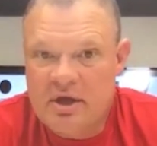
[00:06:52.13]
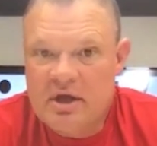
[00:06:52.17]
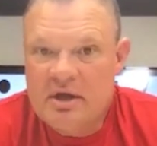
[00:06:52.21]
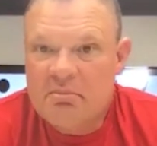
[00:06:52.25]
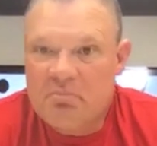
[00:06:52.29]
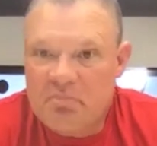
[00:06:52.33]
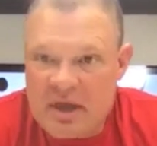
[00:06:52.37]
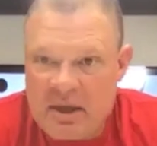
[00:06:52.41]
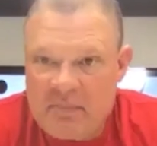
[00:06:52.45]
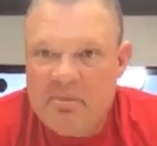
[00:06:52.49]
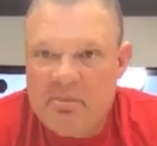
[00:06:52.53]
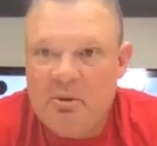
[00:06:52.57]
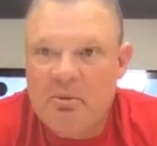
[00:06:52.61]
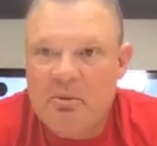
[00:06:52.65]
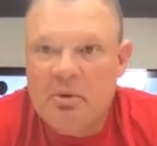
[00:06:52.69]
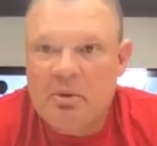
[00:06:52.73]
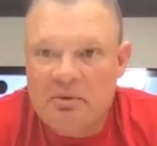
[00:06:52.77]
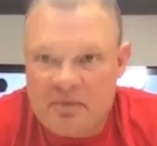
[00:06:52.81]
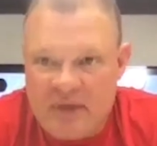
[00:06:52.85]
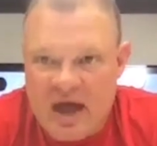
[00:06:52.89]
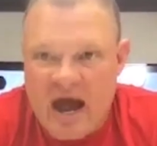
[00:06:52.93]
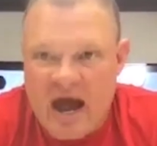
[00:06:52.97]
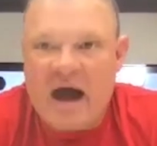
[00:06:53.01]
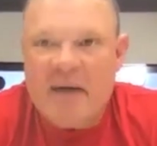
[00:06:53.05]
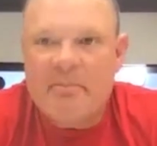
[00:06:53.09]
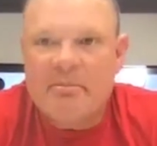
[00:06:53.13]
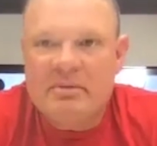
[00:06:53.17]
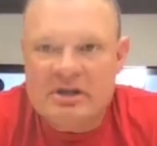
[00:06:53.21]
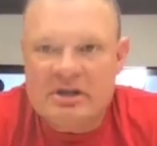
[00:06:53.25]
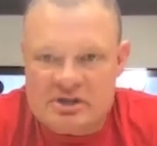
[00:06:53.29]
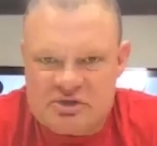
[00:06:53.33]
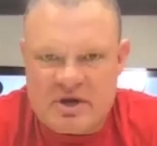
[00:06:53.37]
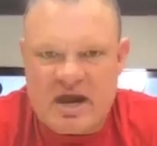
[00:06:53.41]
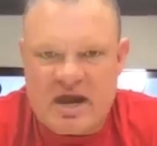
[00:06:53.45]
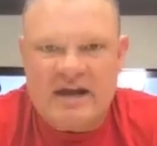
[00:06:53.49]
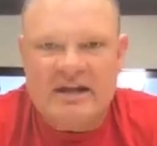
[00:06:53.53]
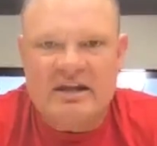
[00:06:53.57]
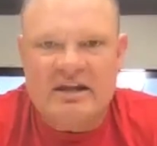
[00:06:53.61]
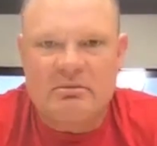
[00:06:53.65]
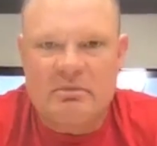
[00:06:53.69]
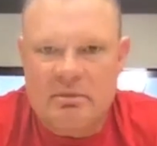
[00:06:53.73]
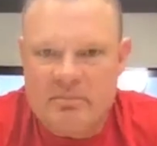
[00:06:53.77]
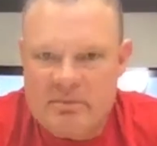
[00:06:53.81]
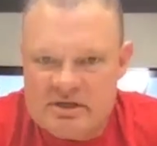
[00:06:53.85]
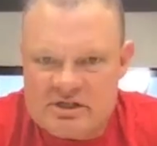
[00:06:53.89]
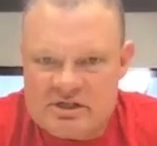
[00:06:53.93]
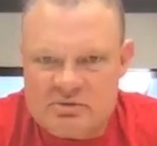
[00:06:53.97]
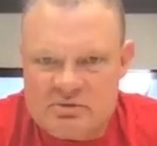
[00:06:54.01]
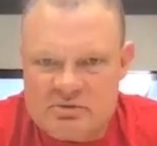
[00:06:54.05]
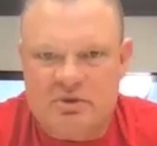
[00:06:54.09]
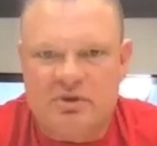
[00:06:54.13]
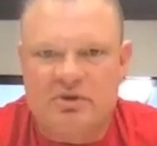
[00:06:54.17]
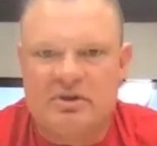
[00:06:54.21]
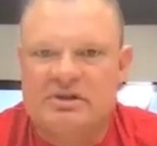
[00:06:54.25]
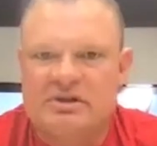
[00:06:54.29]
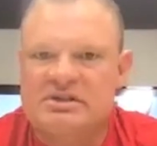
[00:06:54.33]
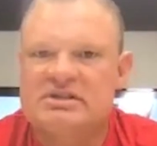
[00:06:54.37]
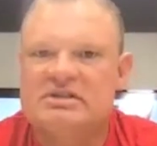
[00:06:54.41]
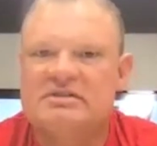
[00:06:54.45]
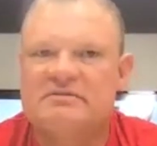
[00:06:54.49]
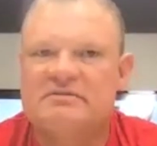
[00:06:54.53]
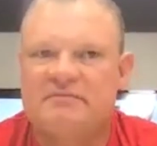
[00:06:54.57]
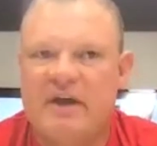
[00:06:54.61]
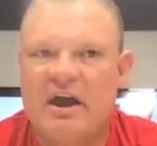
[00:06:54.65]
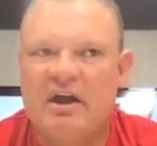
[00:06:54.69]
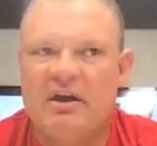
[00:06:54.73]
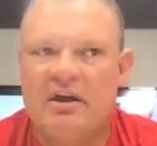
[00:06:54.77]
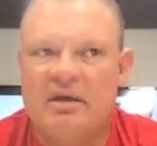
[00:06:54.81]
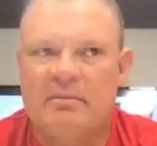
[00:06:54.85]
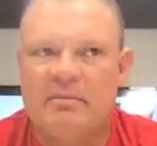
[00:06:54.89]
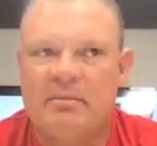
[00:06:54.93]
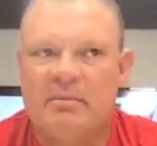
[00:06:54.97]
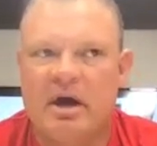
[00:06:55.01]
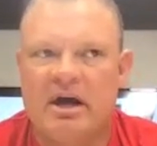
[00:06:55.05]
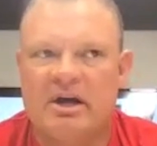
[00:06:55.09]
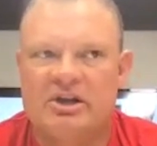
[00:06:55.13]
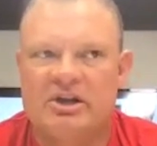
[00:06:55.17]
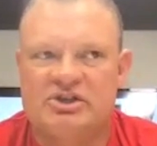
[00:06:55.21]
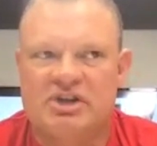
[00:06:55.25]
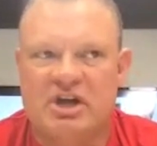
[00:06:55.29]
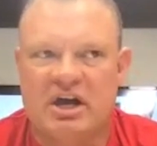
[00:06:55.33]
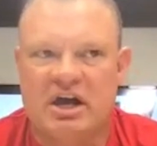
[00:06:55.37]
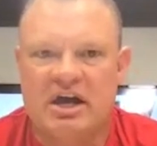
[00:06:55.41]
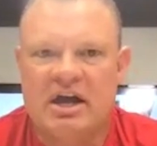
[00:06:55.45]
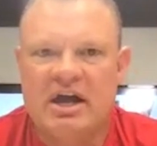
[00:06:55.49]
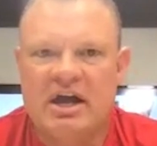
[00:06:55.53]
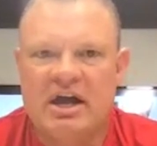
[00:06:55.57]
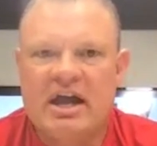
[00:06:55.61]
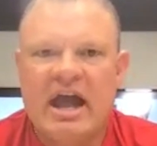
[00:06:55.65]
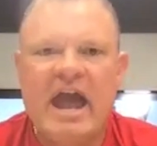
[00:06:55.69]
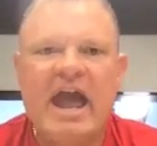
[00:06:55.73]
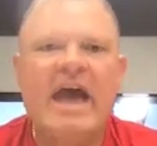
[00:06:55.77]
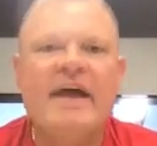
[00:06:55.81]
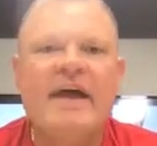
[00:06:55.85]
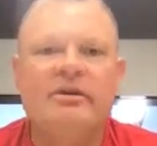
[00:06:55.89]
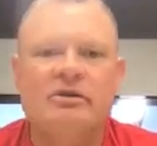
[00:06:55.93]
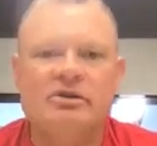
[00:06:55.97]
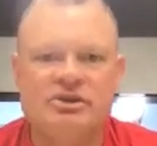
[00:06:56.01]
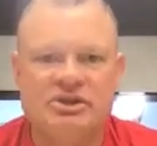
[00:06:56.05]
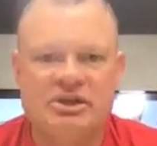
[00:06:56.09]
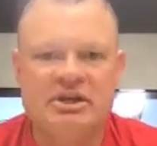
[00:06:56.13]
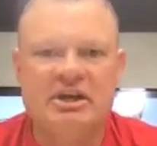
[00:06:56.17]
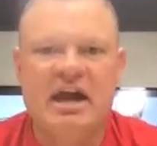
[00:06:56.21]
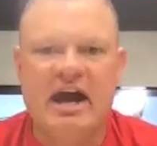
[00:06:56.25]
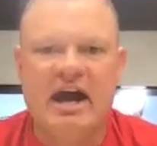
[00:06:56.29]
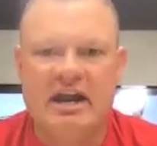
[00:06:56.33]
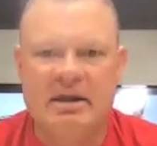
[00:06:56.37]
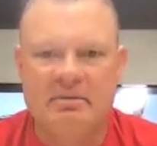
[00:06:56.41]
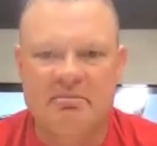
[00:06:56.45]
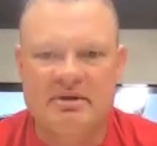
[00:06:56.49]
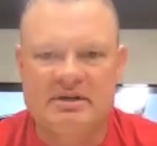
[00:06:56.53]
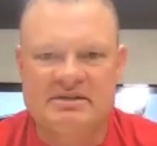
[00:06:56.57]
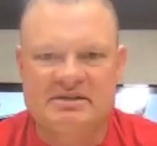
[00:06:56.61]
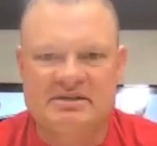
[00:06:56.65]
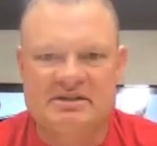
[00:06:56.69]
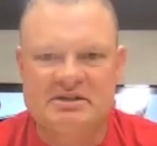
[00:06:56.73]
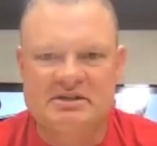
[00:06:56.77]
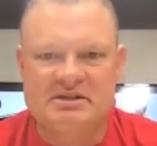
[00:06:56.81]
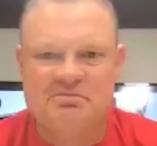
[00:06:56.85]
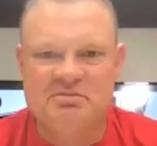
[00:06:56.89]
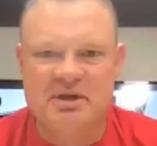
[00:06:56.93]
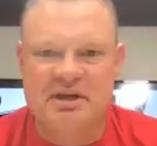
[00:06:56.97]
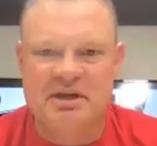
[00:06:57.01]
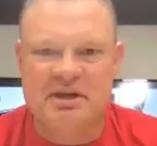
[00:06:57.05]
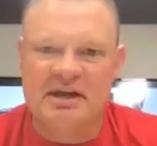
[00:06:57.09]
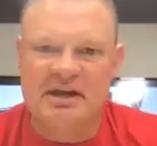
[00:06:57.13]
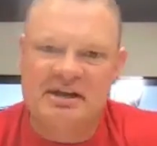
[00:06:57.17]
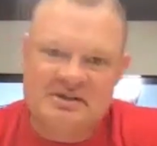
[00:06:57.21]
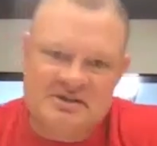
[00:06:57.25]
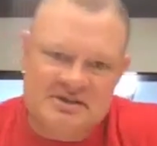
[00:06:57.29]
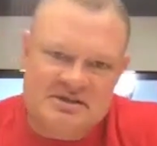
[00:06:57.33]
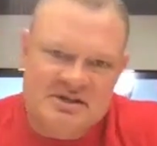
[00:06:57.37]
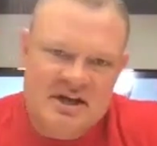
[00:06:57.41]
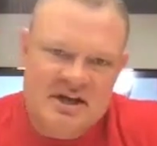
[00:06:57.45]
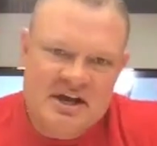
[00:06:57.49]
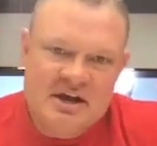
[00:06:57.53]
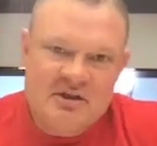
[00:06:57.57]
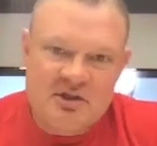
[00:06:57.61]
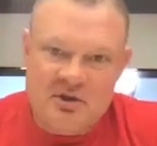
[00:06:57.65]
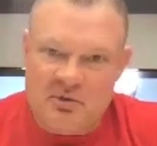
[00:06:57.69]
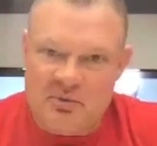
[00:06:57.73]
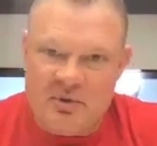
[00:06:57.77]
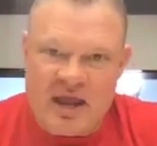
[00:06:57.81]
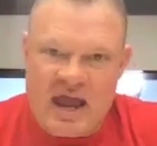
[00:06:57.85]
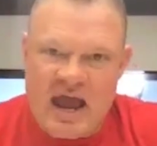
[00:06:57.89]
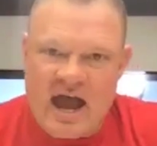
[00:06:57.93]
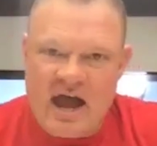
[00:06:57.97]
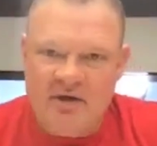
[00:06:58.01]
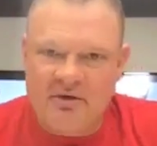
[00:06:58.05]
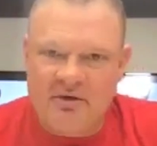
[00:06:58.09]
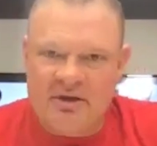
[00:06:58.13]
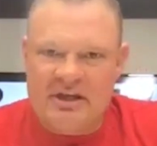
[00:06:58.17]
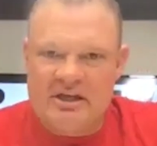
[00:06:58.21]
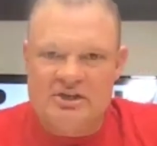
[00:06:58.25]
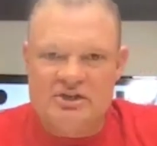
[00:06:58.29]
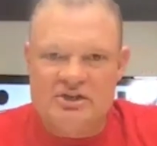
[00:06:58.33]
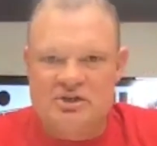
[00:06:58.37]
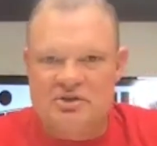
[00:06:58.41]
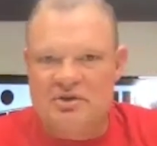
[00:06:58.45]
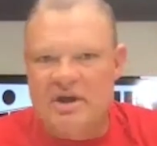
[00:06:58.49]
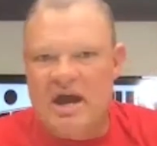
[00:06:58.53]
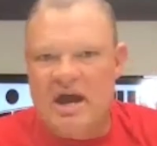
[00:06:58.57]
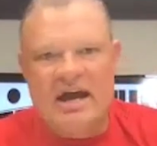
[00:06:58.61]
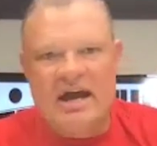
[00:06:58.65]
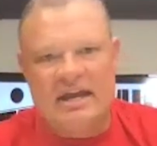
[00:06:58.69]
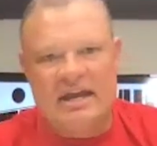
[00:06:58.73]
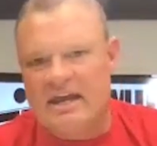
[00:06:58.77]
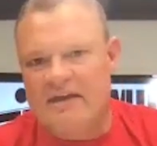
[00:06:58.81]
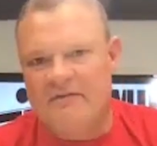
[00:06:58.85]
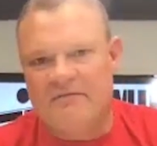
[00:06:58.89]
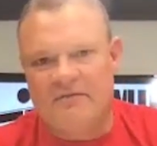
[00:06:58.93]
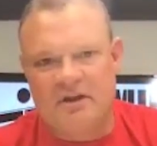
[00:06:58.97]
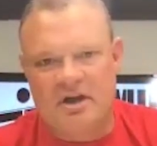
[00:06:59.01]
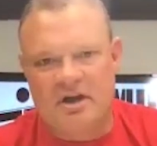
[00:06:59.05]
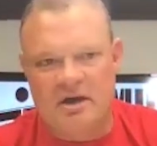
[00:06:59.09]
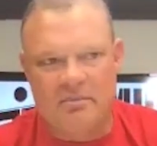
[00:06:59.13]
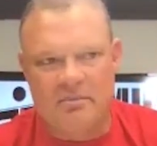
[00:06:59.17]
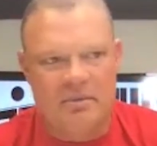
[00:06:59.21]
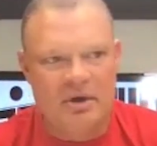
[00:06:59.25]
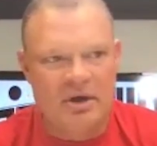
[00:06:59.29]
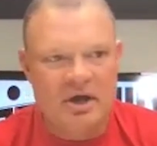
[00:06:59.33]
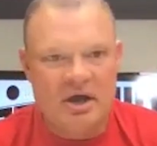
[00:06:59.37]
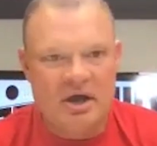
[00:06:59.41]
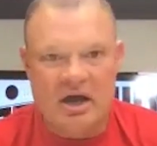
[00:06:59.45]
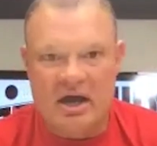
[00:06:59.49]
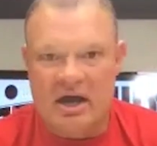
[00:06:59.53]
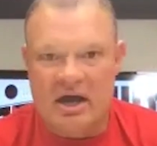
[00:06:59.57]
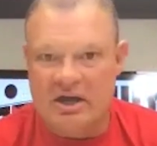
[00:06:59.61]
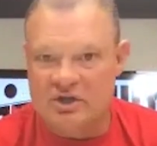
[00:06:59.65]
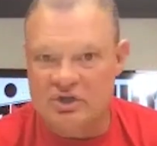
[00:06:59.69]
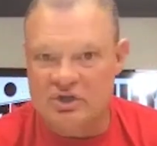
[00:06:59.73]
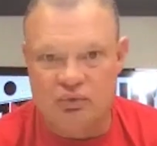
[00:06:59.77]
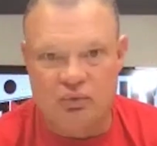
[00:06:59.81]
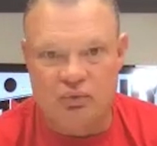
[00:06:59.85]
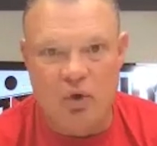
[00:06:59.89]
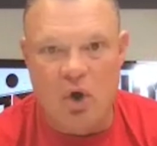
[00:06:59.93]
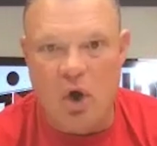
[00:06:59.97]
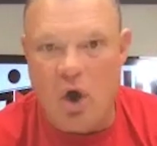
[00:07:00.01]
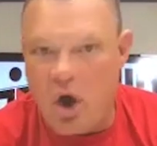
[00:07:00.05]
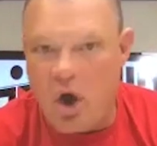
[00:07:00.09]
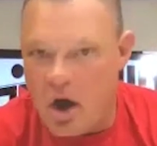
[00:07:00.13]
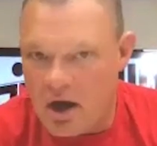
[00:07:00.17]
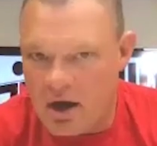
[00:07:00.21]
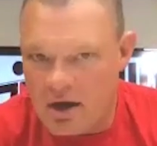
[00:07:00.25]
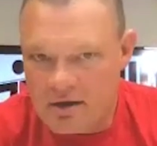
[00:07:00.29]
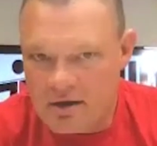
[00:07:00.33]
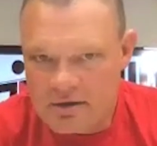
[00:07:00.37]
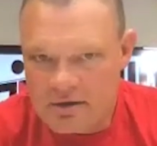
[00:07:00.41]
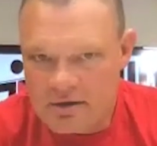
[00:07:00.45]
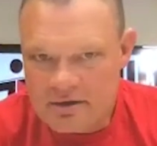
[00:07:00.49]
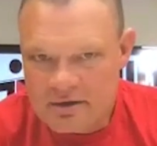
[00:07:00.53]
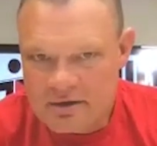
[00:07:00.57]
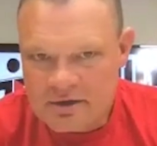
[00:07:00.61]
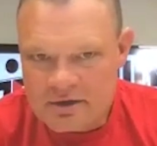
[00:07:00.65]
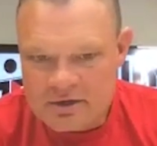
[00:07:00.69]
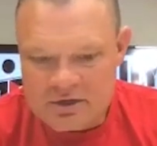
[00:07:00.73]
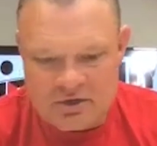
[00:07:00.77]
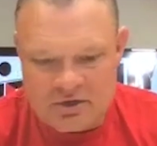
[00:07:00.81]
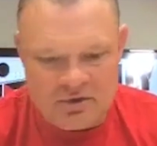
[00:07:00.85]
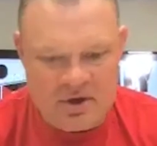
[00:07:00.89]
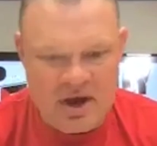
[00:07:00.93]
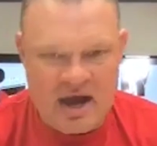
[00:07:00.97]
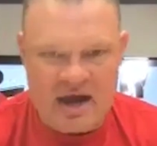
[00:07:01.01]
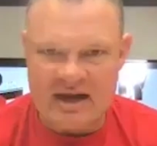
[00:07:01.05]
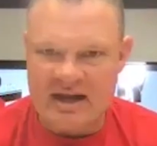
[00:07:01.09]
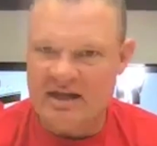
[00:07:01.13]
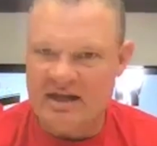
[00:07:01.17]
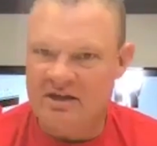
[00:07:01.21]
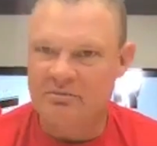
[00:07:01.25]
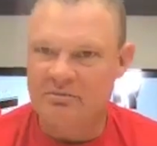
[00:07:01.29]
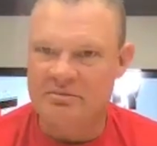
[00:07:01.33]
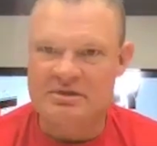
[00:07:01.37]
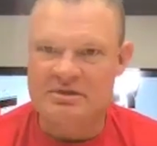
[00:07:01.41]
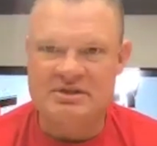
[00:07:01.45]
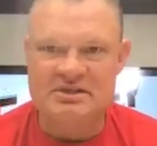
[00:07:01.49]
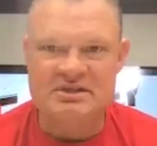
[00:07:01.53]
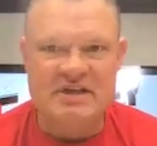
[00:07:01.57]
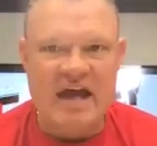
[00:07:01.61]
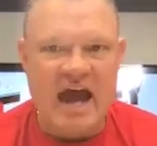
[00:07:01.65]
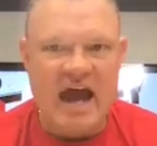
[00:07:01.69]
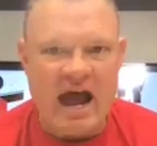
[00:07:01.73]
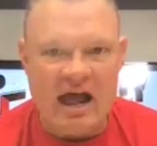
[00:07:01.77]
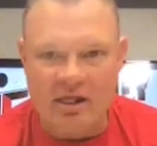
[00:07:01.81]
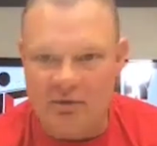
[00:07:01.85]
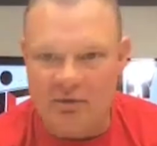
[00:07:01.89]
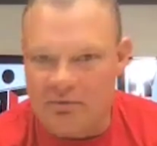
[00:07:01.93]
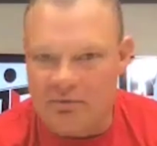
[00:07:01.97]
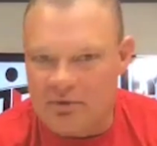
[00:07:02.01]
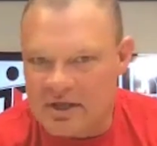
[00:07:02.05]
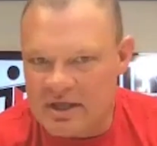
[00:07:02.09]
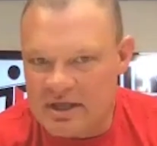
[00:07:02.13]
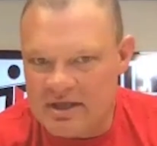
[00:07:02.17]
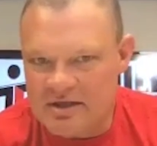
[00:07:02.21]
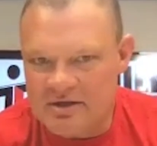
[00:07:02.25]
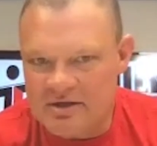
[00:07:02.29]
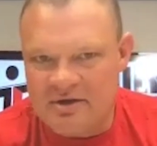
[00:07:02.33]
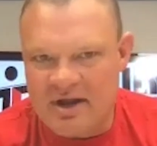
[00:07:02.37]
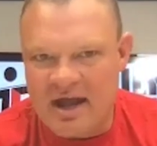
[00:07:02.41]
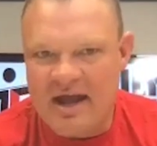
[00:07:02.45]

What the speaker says: People will not be attracted to be in business with you. This is very much a energy kind of business, because the reality is you're not giving them a draw. You're not giving them a salary.